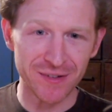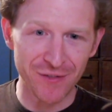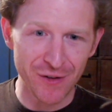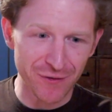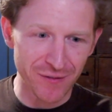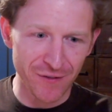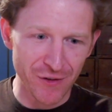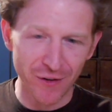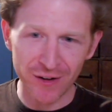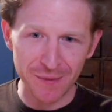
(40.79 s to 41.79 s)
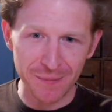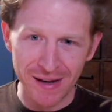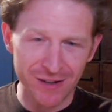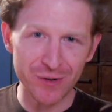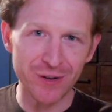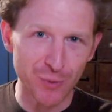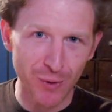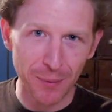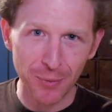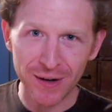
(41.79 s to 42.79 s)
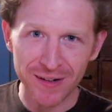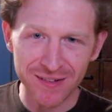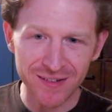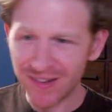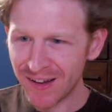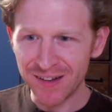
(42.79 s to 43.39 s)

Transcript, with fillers: If you if you've already made Uniswap once,